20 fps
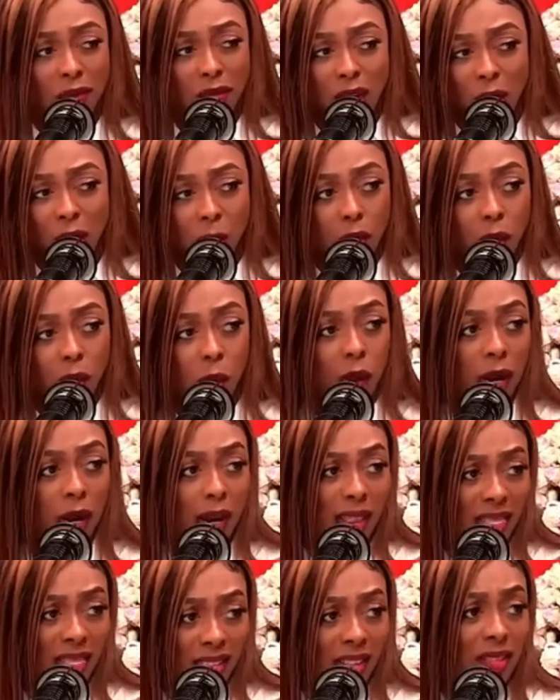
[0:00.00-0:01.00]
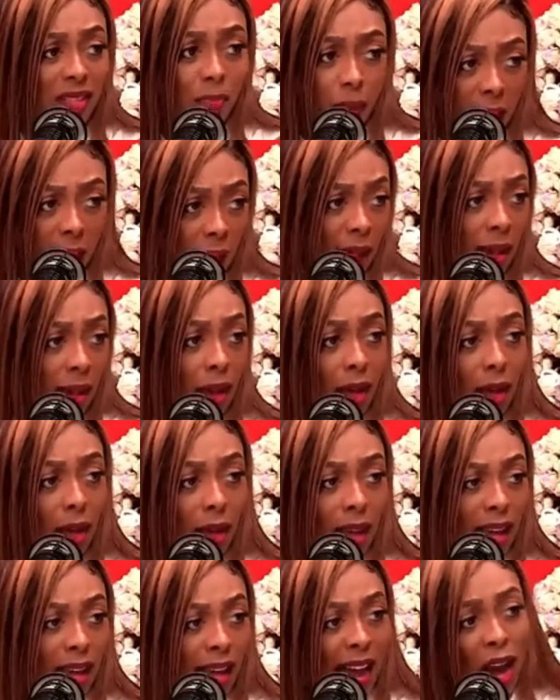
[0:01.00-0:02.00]
taxpayer-funded events,
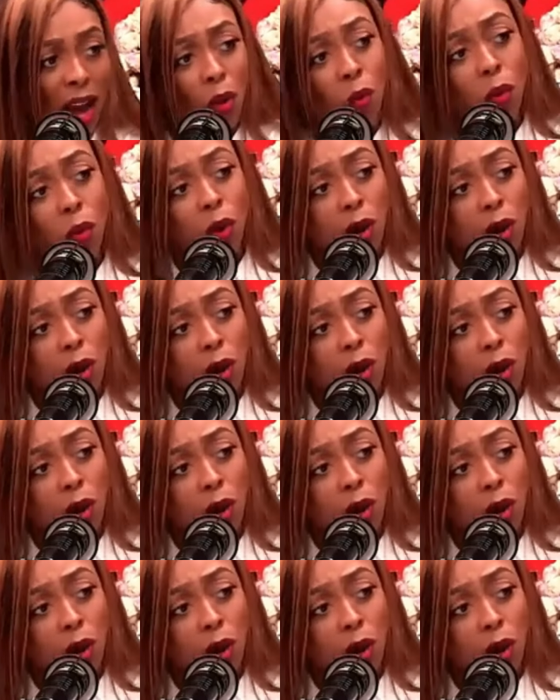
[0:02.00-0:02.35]
while ignoring her